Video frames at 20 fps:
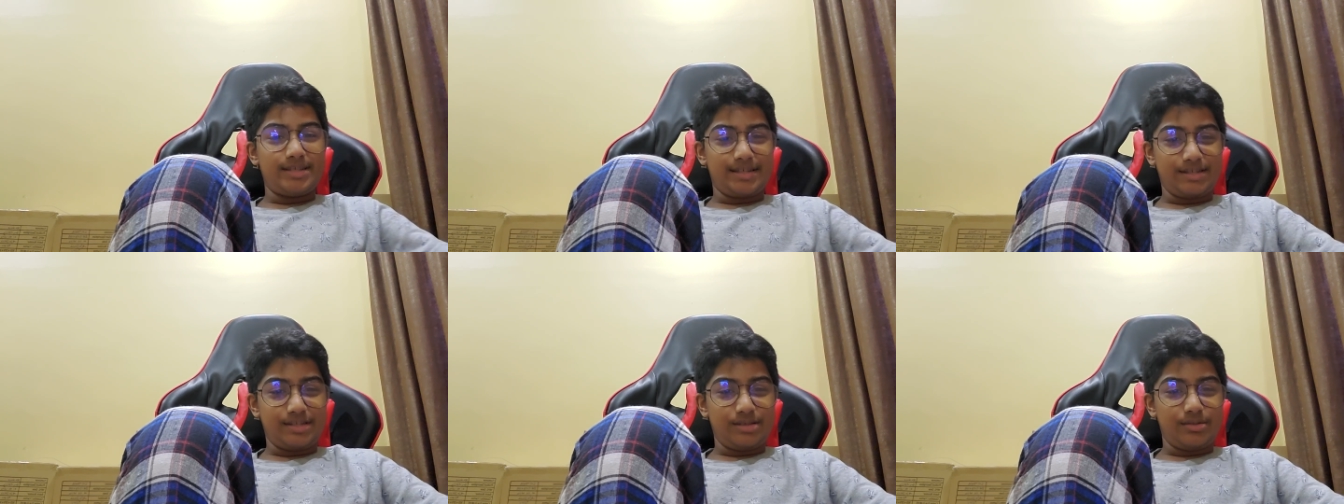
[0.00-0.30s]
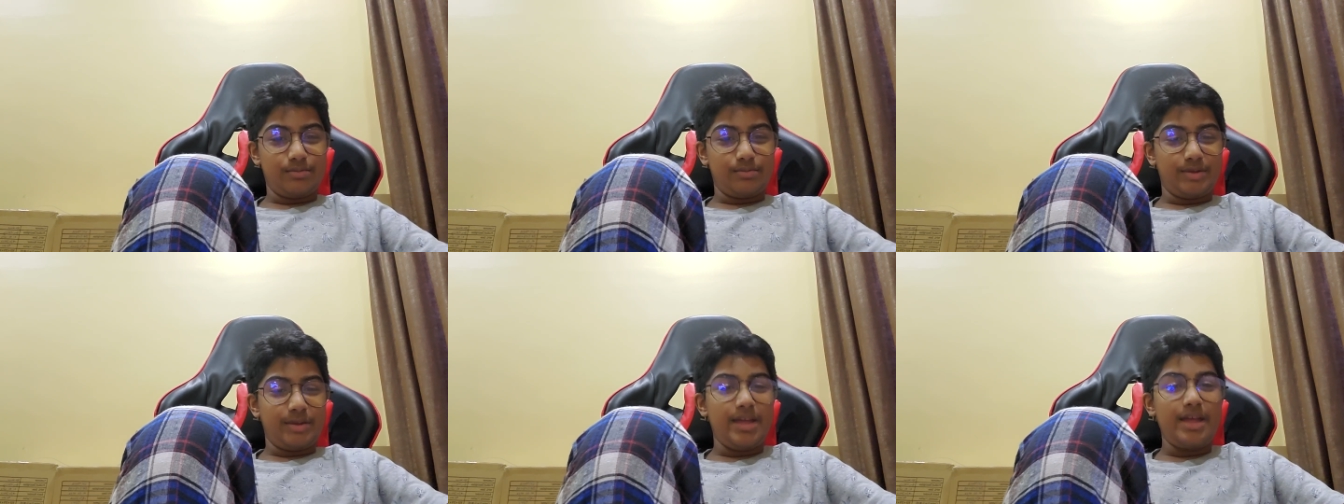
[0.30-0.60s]
has
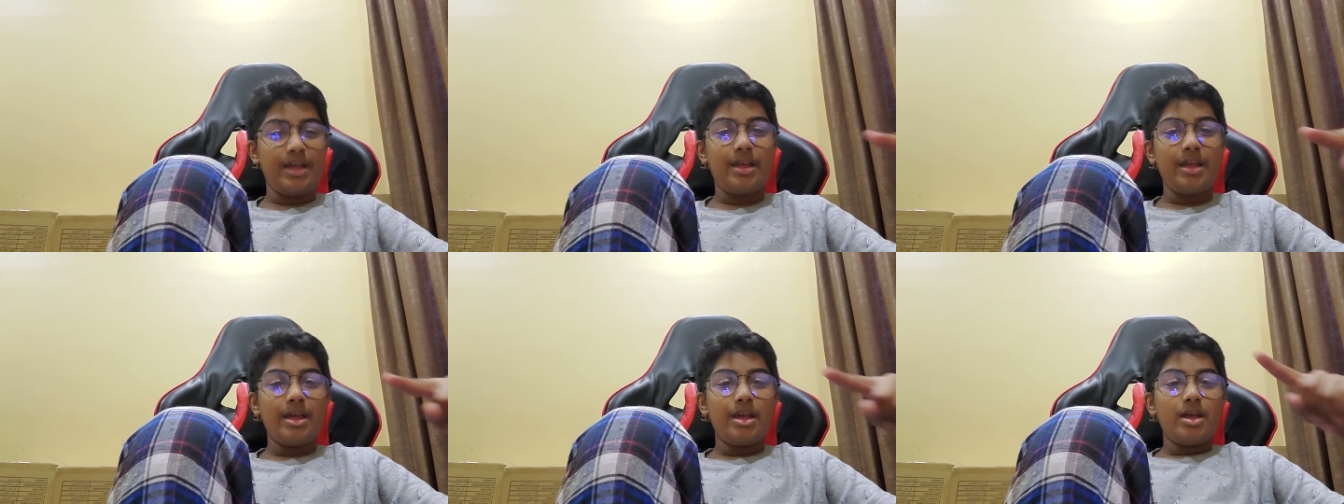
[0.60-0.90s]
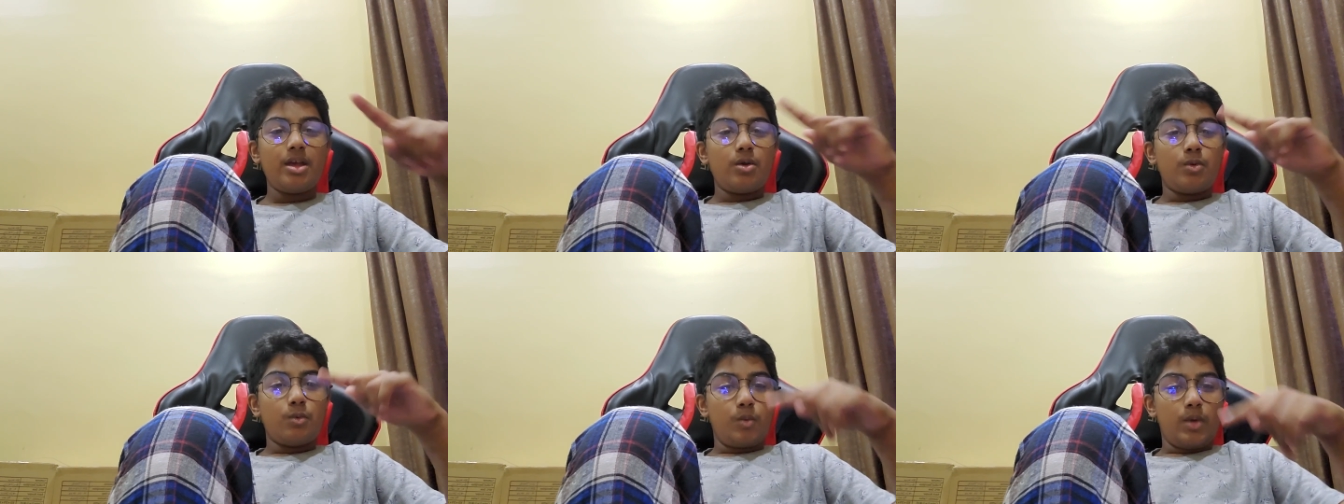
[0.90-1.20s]
to be
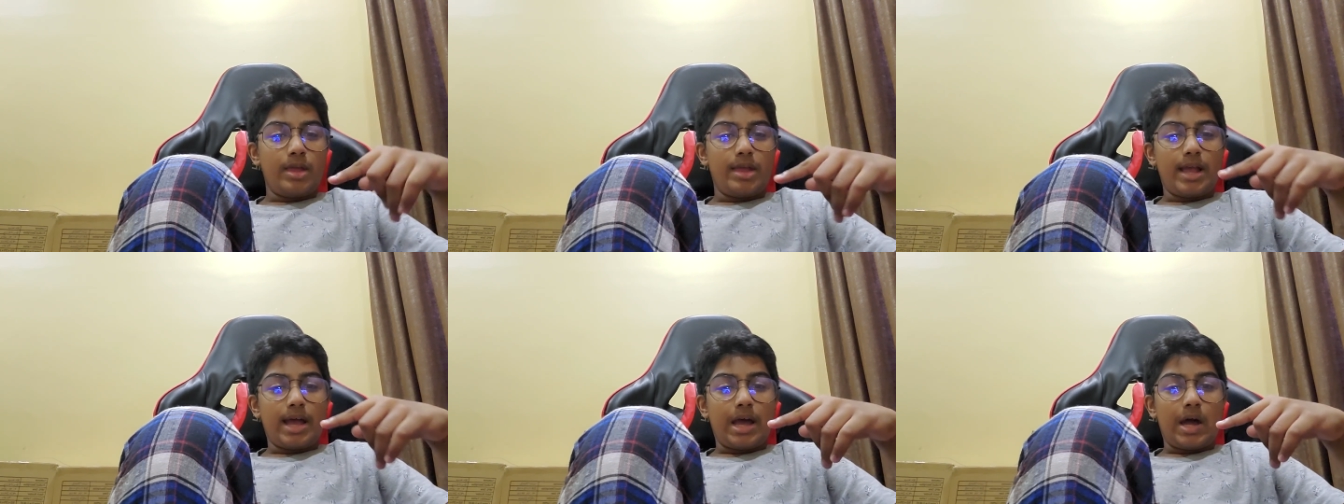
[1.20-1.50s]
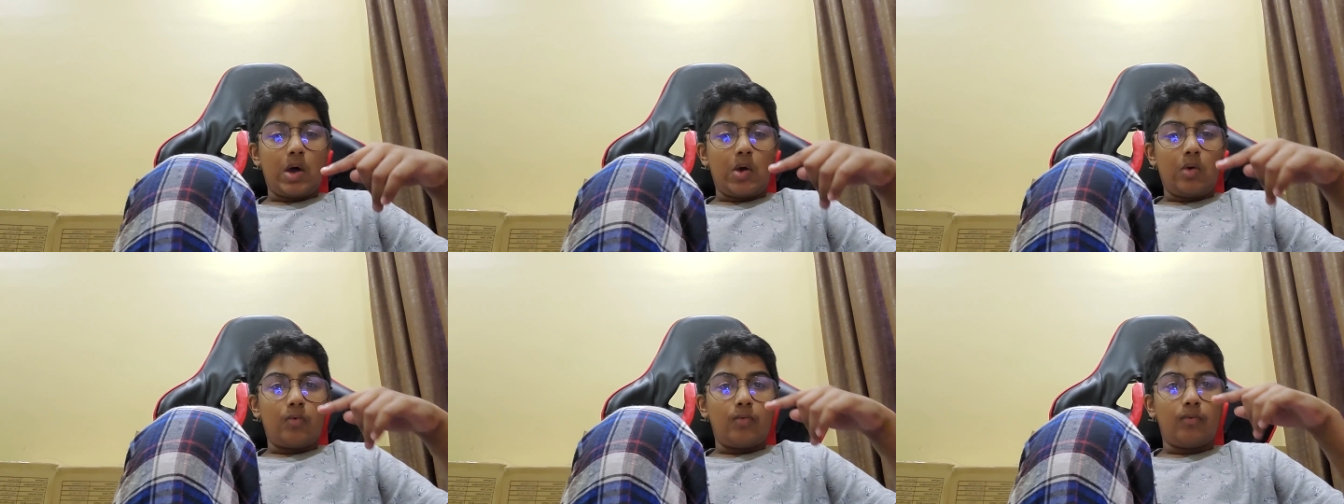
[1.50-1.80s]
we
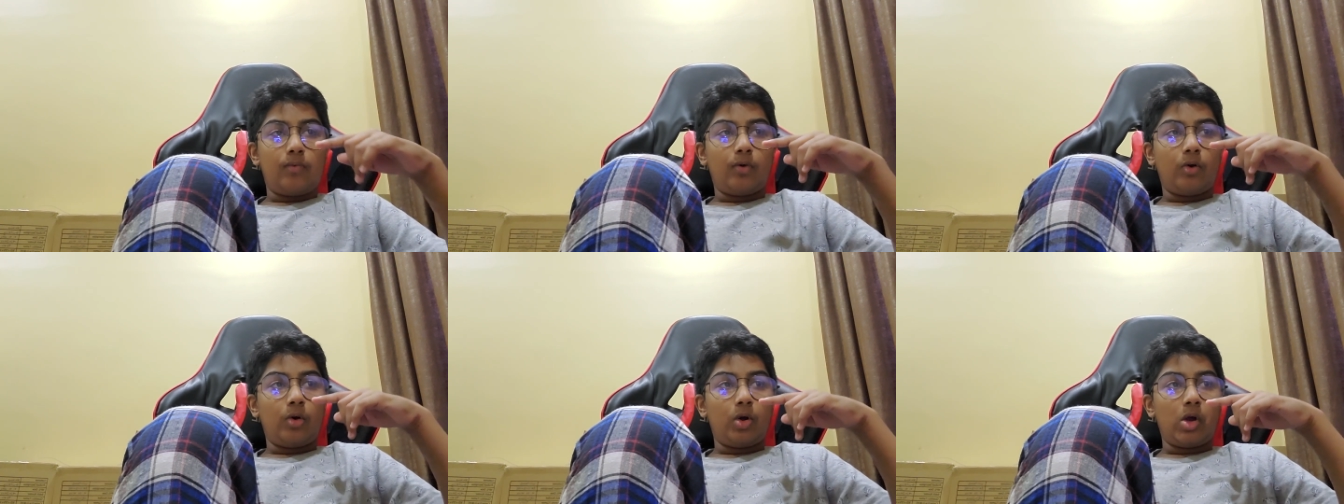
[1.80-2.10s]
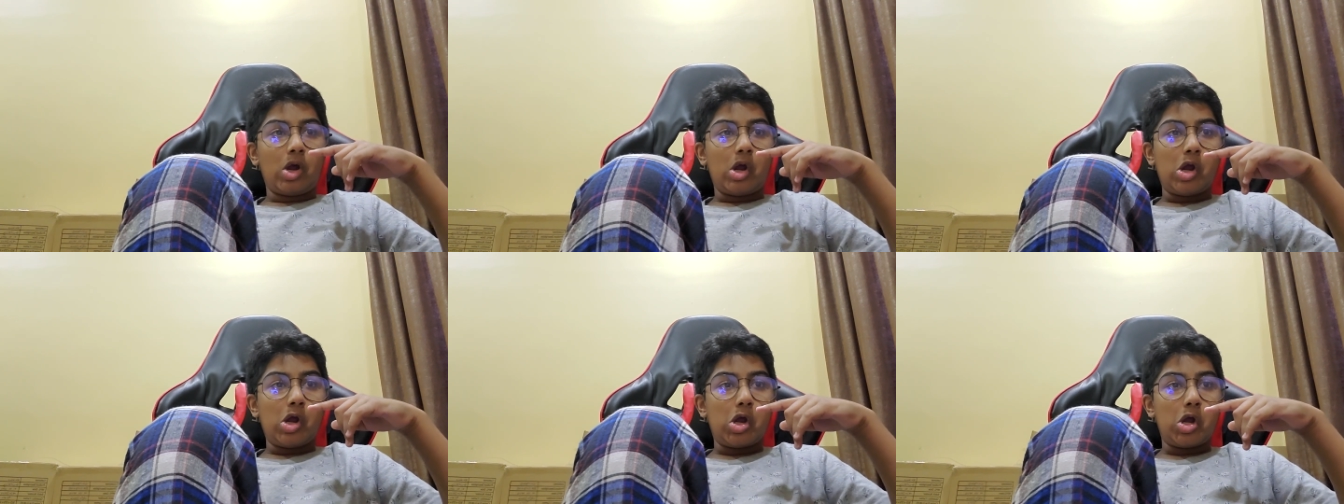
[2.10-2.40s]
for.
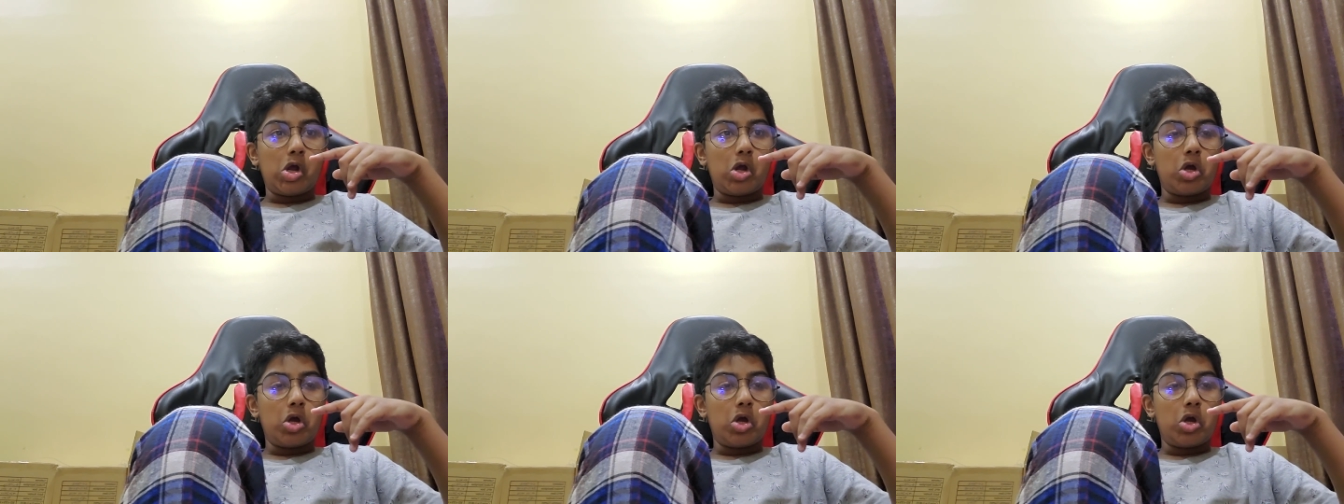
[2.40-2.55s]
four